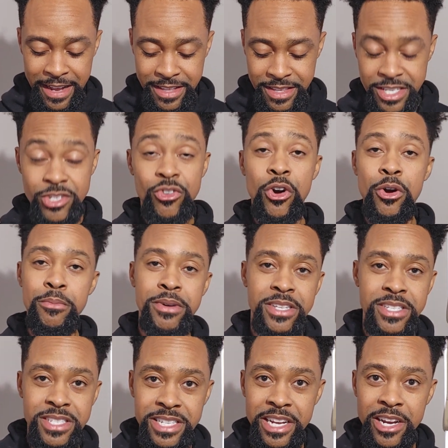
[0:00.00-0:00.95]
This
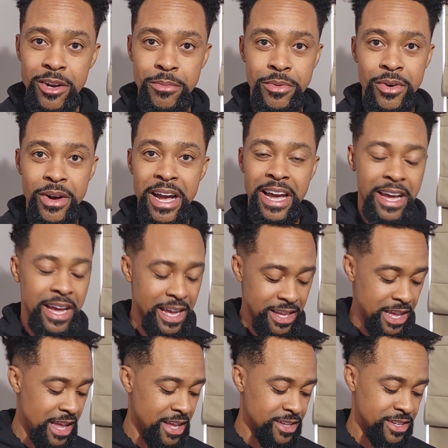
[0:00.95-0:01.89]
Chromebook's terrible.
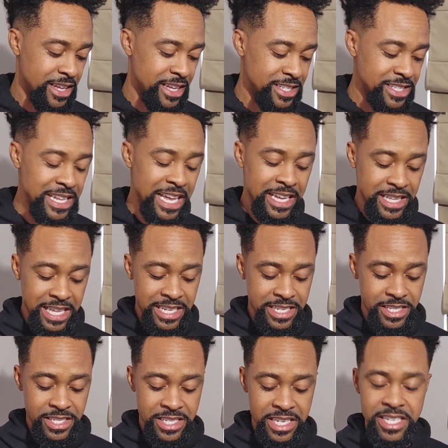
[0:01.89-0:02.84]
It's not
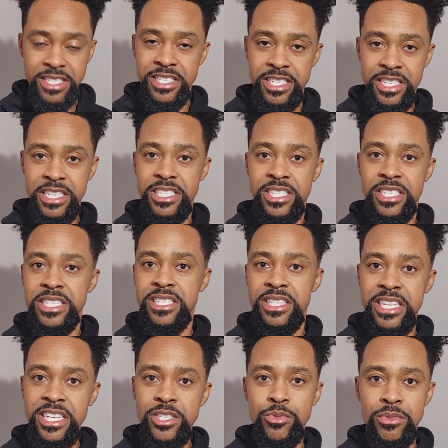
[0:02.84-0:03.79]
that it's just
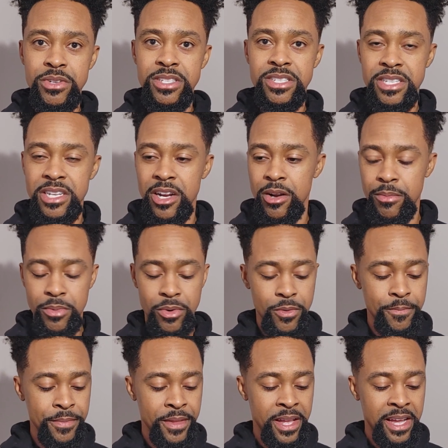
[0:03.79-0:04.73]
this one is terrible.